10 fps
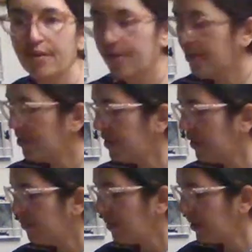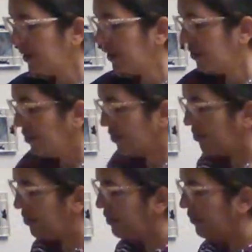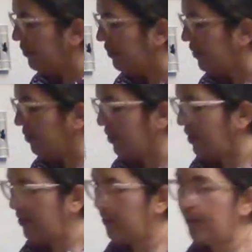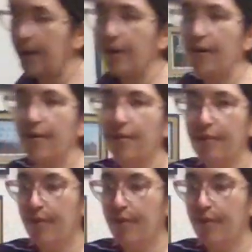sticking mine in this little container right here.